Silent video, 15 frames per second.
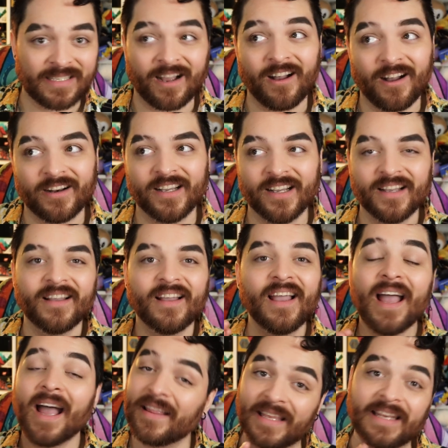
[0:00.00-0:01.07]
Kahana.
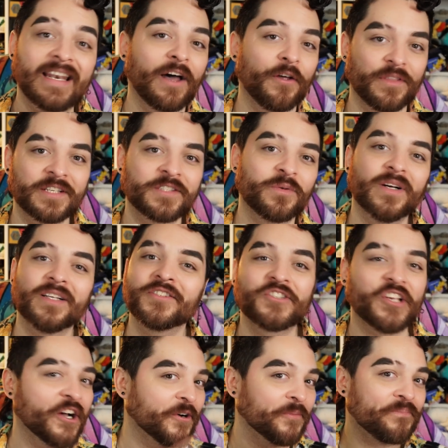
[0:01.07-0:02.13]
And then now this one.
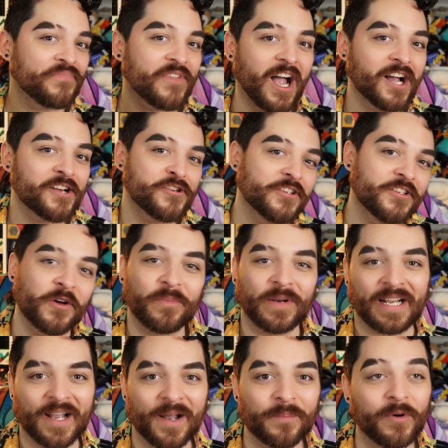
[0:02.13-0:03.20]
So Aja's
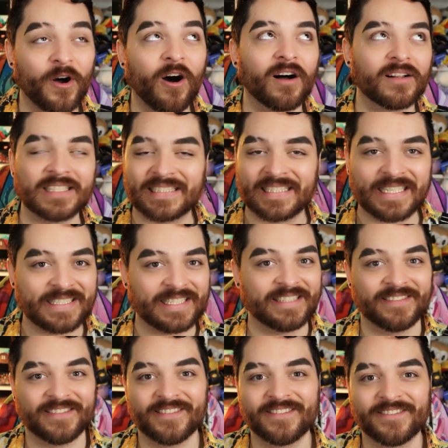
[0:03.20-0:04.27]
opening up all the
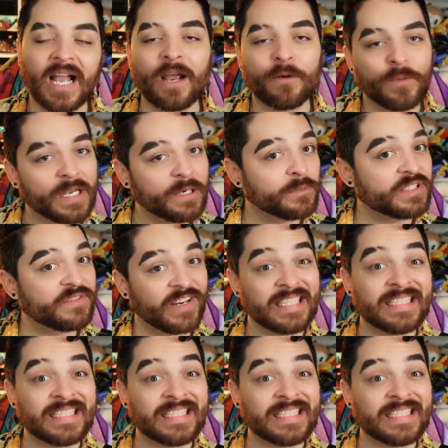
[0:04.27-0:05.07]
seasons. Irene was very